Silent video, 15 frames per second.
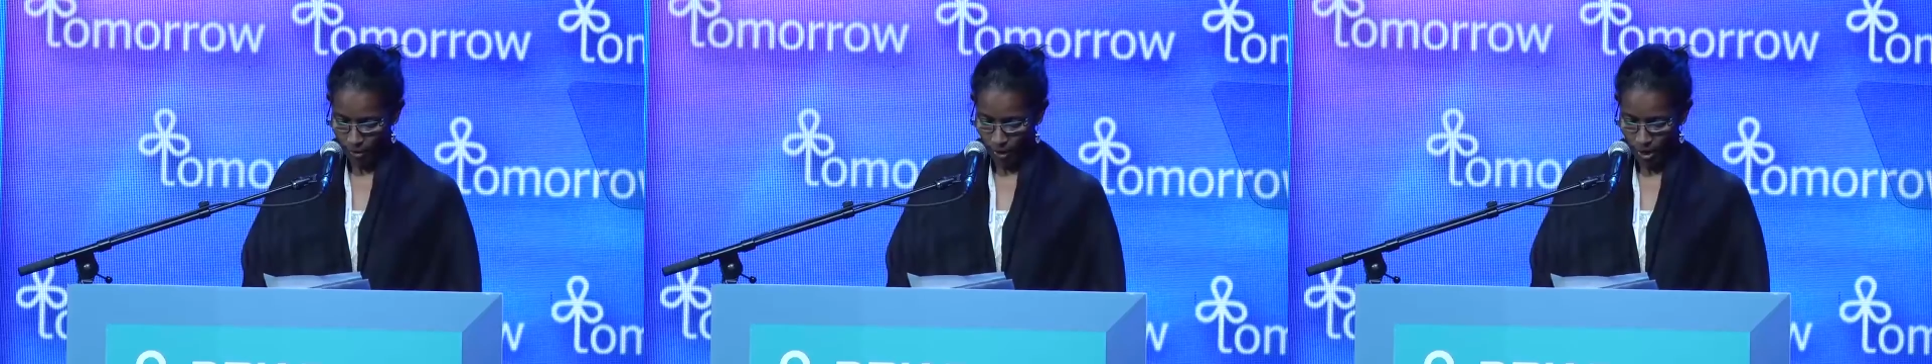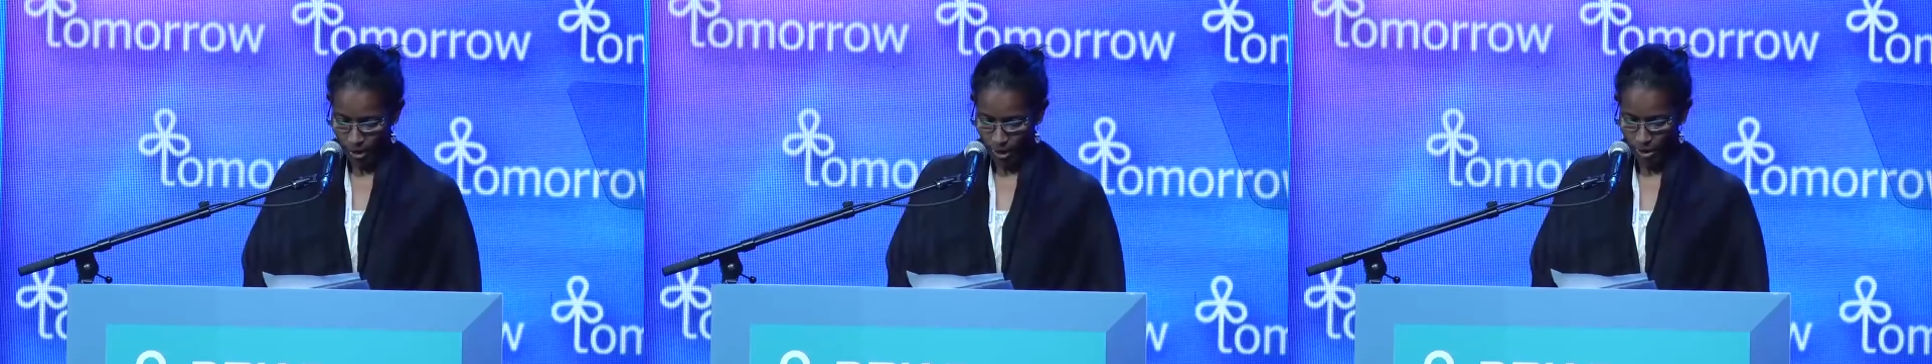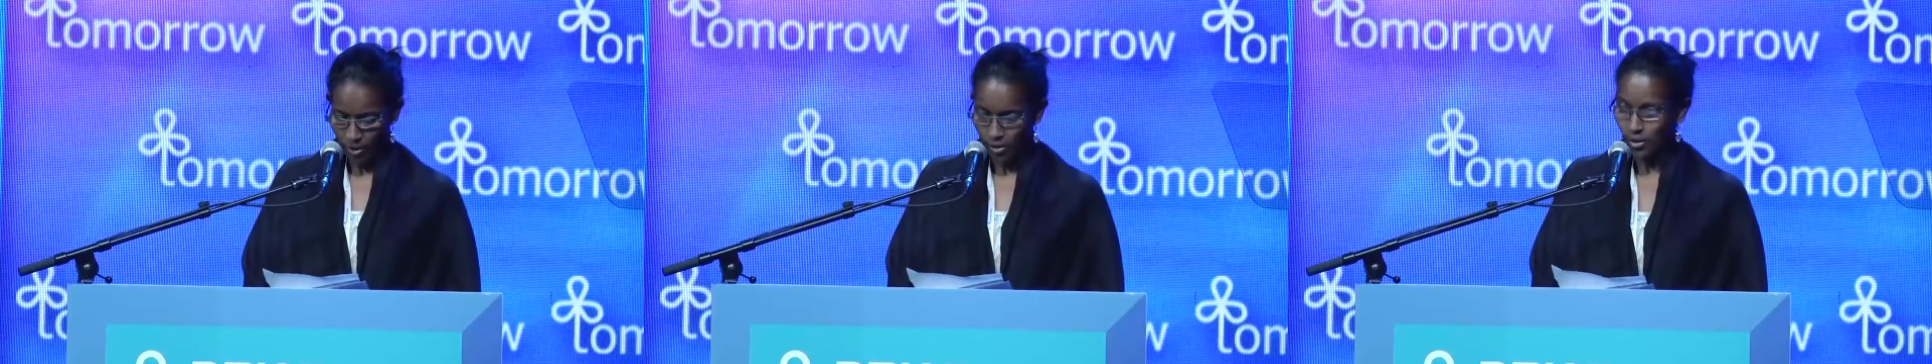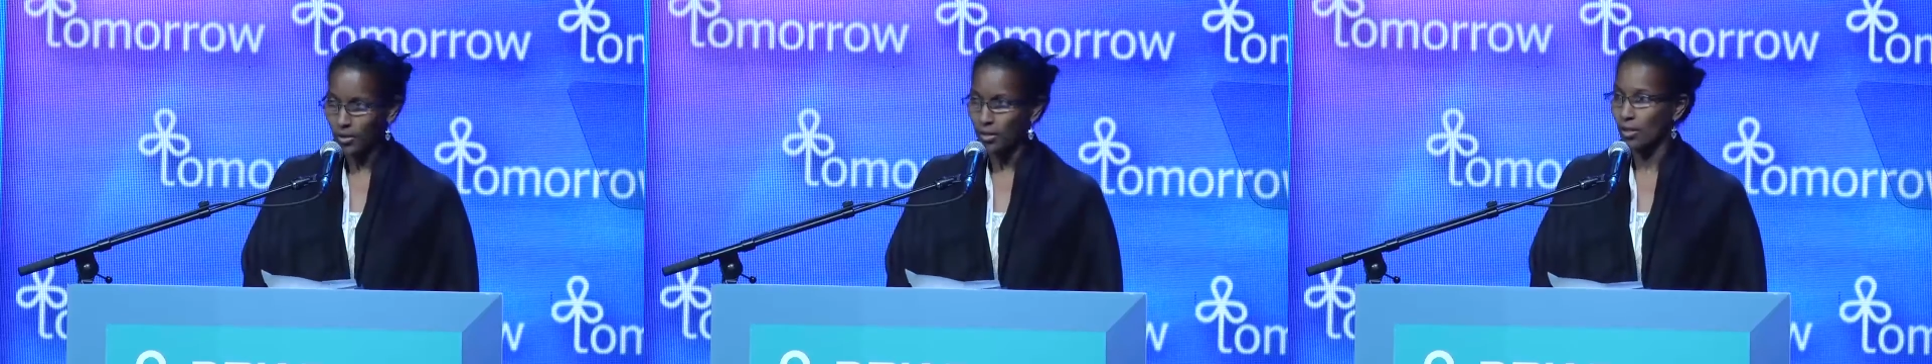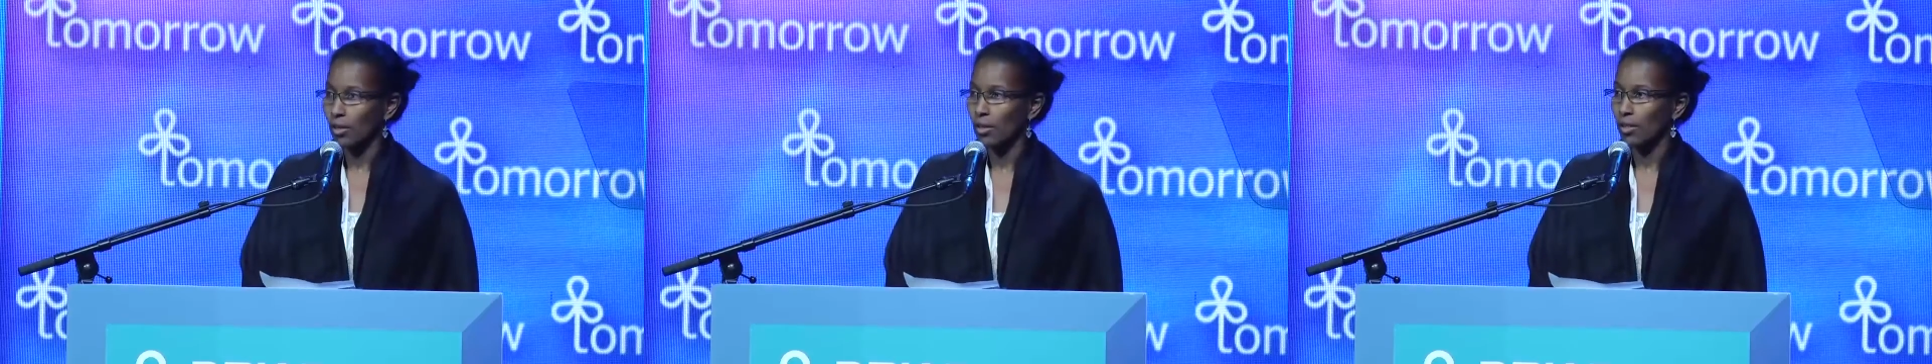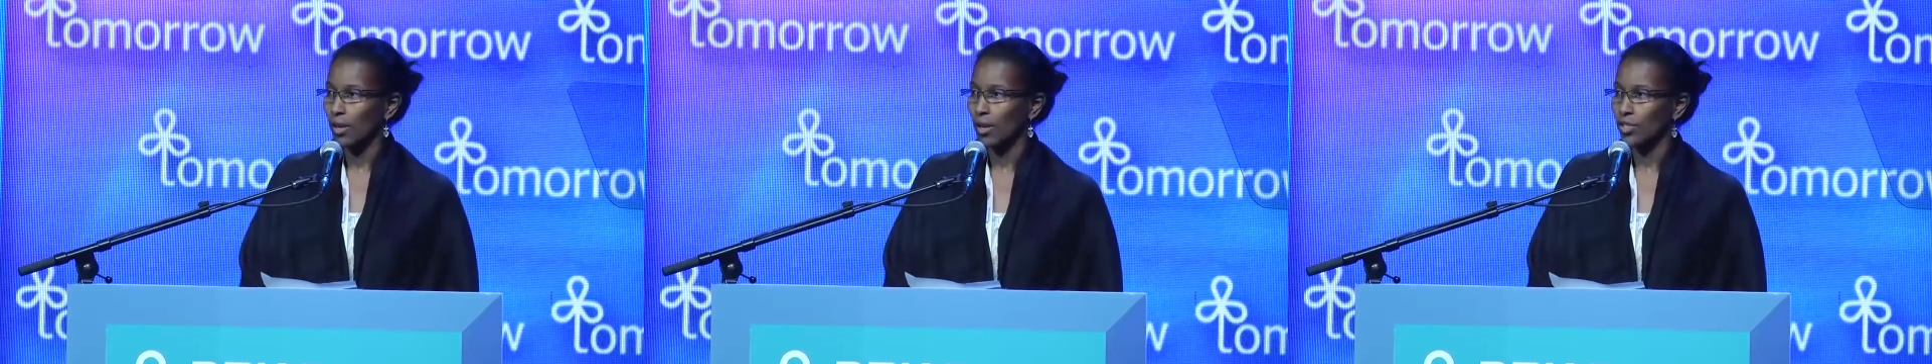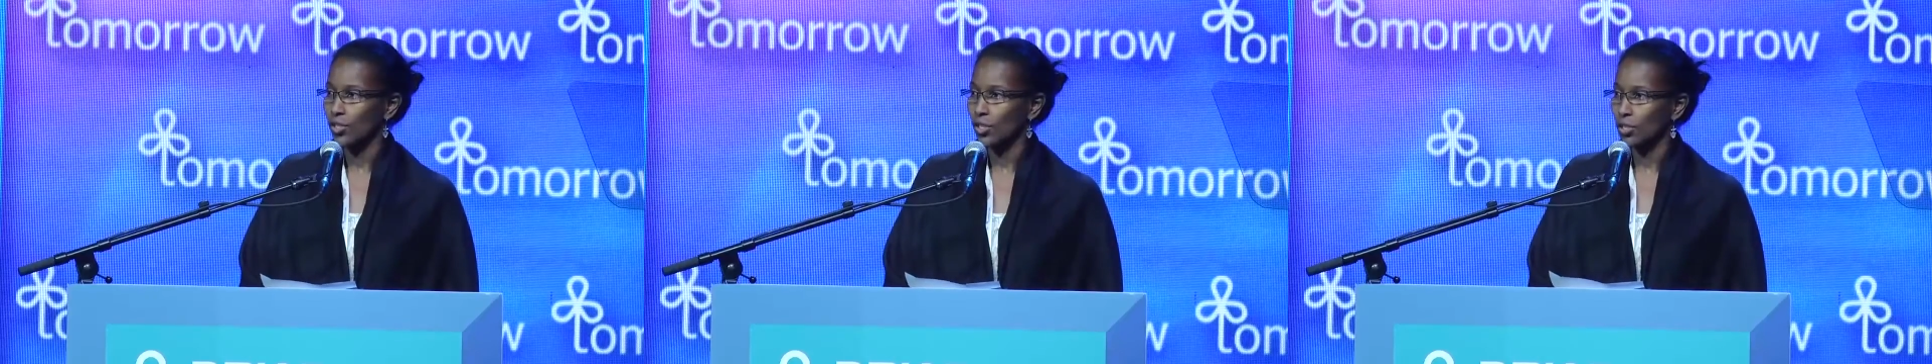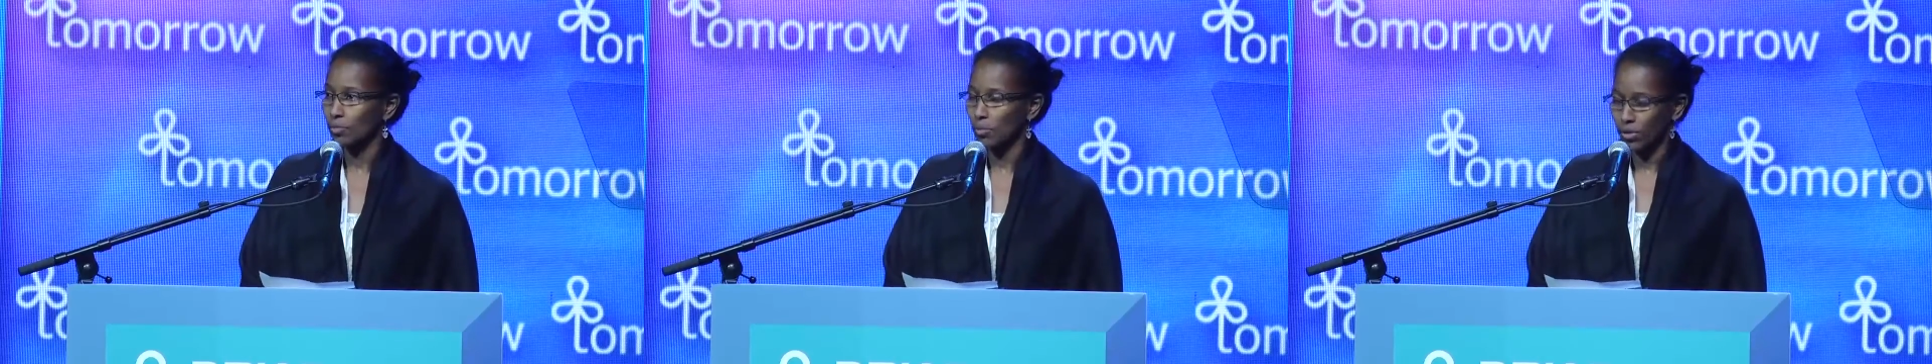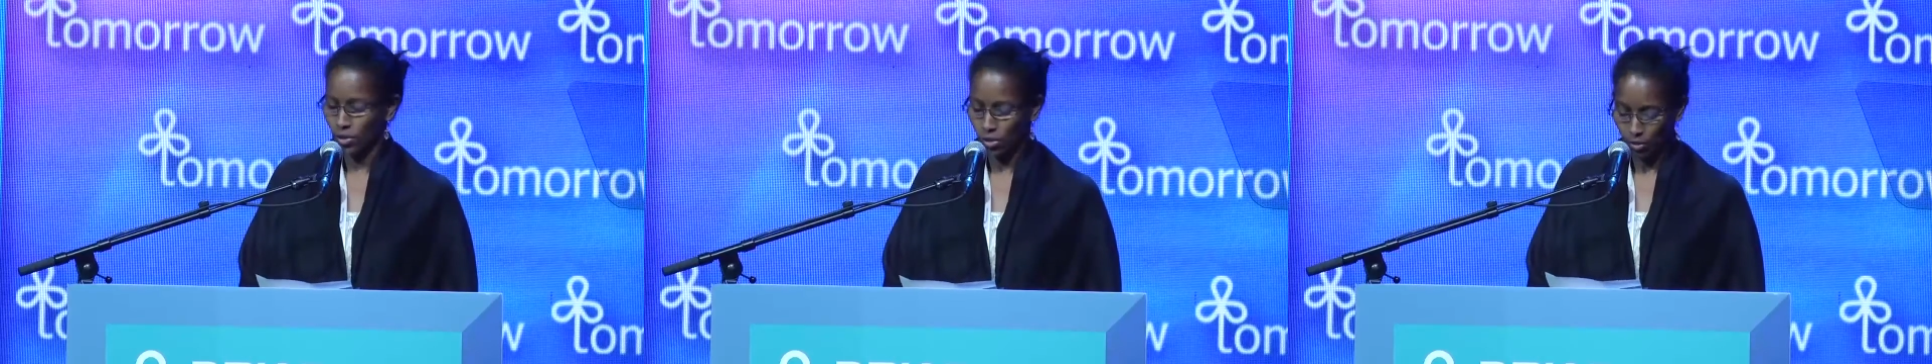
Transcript: against the legitimacy